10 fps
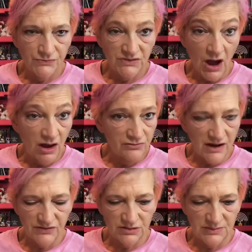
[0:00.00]
To
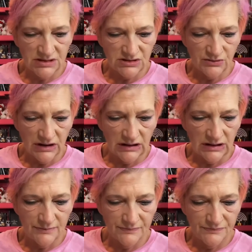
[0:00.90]
unravel the
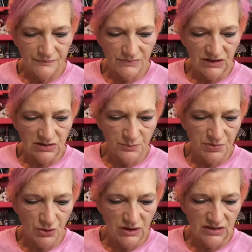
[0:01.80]
mystery, these
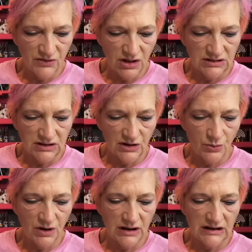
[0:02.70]
employees volunteer to
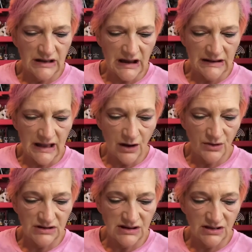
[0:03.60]
work a
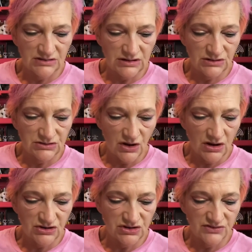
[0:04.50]
9-hour dusk till
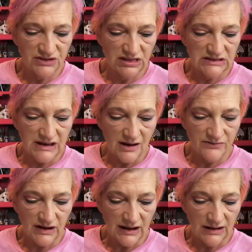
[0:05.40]
dawn shift in the dead
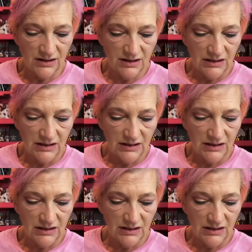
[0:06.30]
of night.